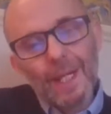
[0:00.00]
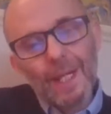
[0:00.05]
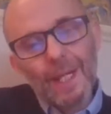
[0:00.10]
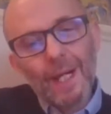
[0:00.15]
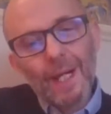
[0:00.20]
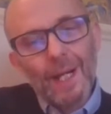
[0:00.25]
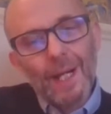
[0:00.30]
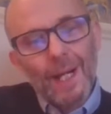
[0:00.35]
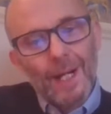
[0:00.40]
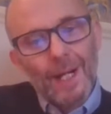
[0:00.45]

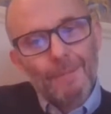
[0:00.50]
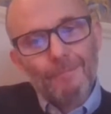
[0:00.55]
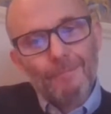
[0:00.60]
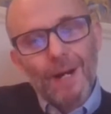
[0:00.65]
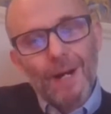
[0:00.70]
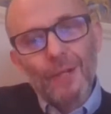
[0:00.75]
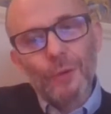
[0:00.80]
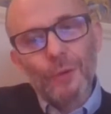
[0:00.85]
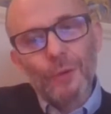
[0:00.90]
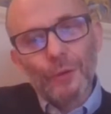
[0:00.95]
I
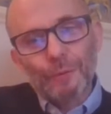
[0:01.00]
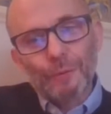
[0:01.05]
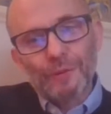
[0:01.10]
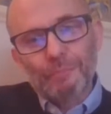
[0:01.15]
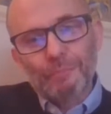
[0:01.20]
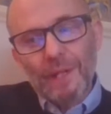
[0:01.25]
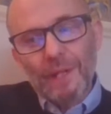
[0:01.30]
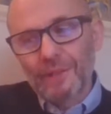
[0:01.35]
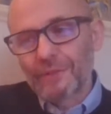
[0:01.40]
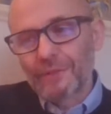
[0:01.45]
thought it was
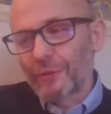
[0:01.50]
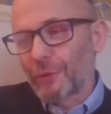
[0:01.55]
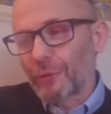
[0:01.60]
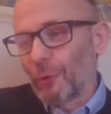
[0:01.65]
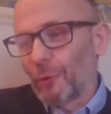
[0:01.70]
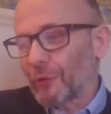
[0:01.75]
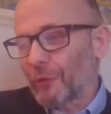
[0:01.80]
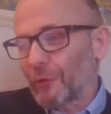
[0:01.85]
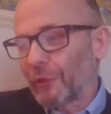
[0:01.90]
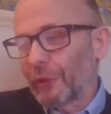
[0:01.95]
better to
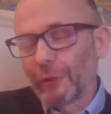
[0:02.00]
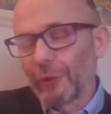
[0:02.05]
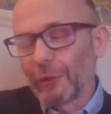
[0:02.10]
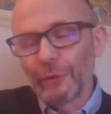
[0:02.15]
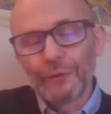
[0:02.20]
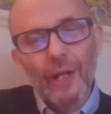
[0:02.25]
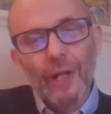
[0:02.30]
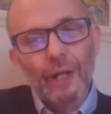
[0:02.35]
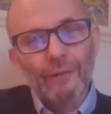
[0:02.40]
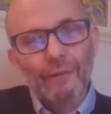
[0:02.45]
talk to you
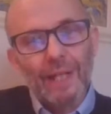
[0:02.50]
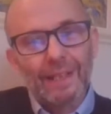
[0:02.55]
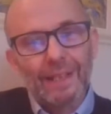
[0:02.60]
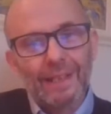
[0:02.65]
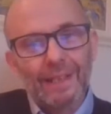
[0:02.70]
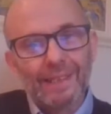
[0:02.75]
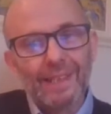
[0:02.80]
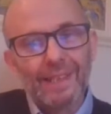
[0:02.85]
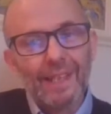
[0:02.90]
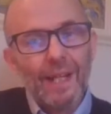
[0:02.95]

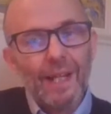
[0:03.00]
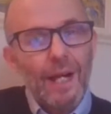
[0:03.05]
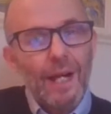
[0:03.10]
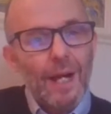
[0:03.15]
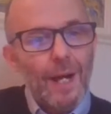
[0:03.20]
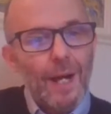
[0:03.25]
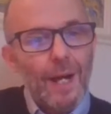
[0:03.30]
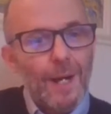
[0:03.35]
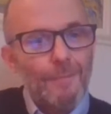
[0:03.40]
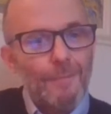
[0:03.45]
directly
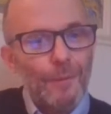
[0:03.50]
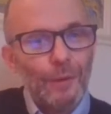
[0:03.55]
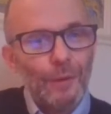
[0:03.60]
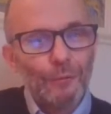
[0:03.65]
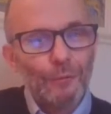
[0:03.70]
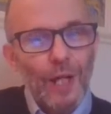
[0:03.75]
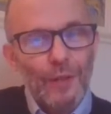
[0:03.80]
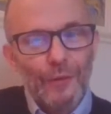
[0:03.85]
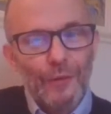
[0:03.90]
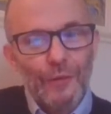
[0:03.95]

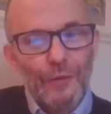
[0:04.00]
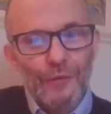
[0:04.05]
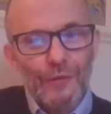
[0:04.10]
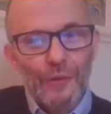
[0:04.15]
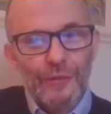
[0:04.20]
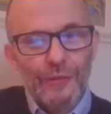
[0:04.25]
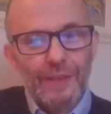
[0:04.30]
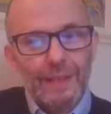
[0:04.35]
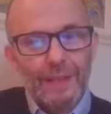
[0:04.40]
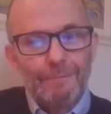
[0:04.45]
rather than
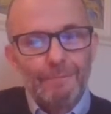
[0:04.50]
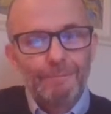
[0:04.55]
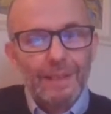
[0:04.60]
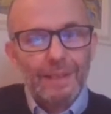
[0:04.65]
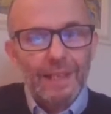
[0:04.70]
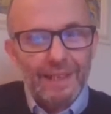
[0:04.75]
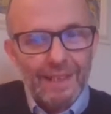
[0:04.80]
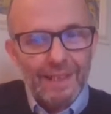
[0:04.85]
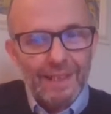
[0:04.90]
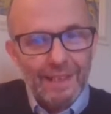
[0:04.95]
just keep
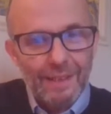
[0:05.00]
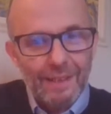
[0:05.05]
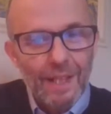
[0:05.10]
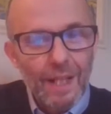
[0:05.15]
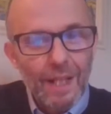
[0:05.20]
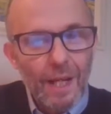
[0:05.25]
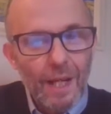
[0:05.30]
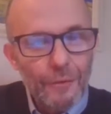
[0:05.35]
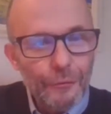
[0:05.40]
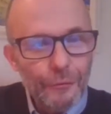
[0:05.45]
clicking
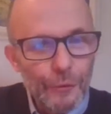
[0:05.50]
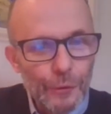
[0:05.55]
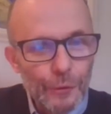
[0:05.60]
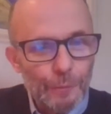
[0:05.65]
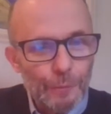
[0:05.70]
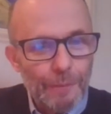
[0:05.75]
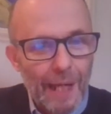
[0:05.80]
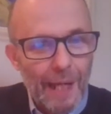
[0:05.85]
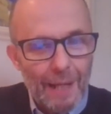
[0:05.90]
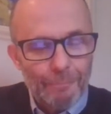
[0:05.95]

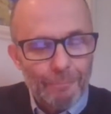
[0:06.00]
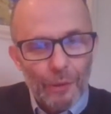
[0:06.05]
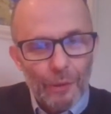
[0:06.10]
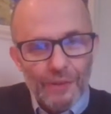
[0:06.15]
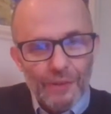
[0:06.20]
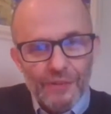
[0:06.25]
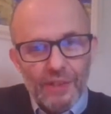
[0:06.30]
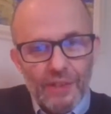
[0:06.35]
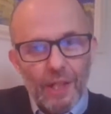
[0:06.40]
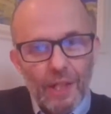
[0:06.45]
through
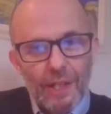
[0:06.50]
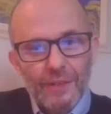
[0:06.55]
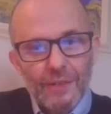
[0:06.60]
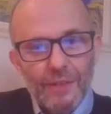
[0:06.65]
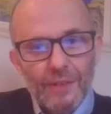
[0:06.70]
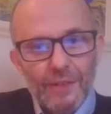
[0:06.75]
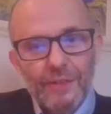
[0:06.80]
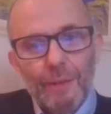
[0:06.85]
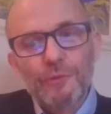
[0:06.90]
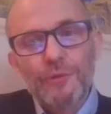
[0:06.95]
PowerPoint slides.
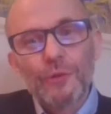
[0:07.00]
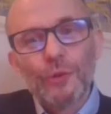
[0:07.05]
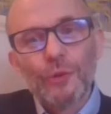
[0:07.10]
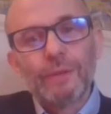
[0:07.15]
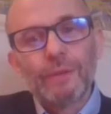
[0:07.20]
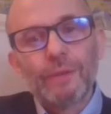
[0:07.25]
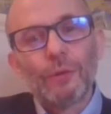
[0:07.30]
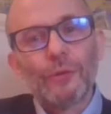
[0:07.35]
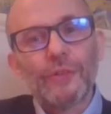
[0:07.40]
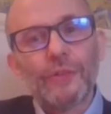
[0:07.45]
I'm sure we've
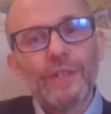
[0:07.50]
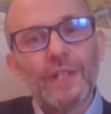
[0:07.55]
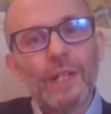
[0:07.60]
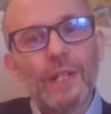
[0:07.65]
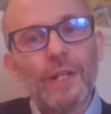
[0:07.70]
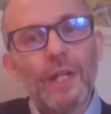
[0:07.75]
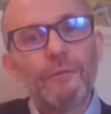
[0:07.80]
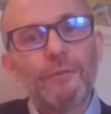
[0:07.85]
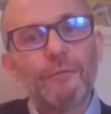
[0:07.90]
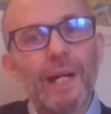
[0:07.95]
all seen
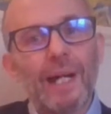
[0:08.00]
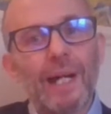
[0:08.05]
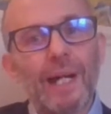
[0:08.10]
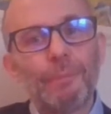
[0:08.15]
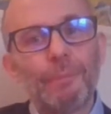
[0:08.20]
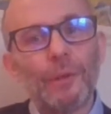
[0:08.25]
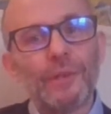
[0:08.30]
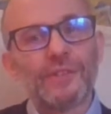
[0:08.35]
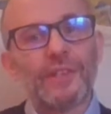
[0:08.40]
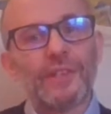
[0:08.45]
enough
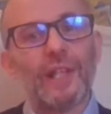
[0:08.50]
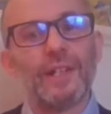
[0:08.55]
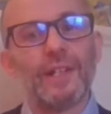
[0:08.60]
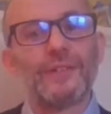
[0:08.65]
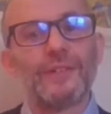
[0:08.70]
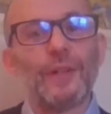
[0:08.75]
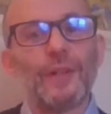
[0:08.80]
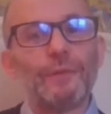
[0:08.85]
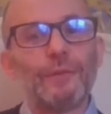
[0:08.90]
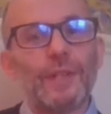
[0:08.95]
PowerPoint
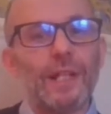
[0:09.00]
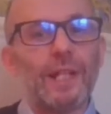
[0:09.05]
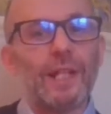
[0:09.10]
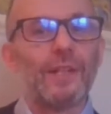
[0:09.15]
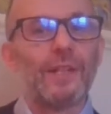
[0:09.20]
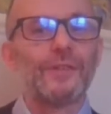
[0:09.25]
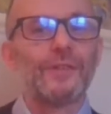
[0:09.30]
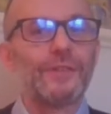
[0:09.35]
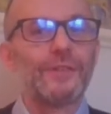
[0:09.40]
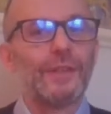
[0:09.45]
slides over the
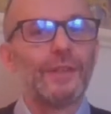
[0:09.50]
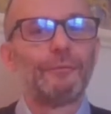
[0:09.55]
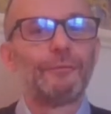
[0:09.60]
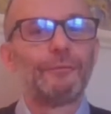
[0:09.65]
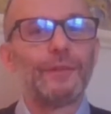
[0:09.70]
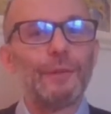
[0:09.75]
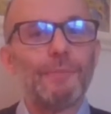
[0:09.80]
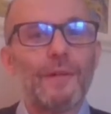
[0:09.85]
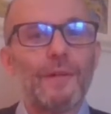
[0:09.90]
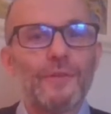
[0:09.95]
last
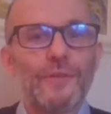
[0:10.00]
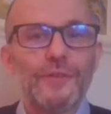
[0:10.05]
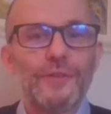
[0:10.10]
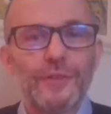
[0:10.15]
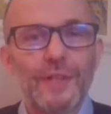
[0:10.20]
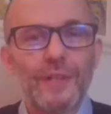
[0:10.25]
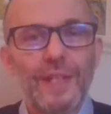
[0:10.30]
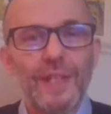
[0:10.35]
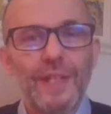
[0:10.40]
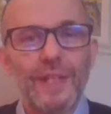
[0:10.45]
few months
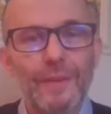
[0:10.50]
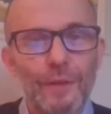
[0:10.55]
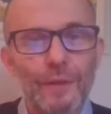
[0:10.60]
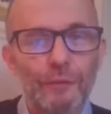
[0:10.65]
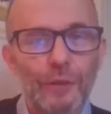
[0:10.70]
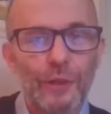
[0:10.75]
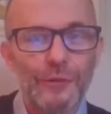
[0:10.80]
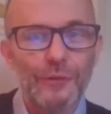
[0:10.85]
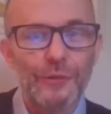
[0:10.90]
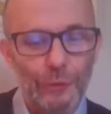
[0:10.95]
in the
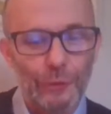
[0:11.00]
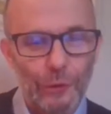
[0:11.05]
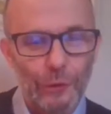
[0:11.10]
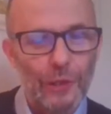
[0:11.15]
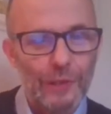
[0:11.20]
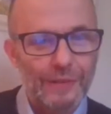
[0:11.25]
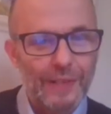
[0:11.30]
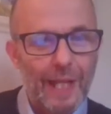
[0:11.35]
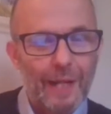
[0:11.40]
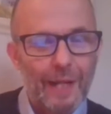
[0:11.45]
virtual
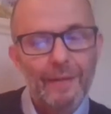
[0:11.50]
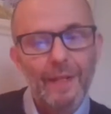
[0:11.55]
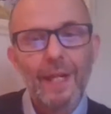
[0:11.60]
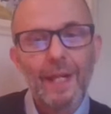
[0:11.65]
lockdown.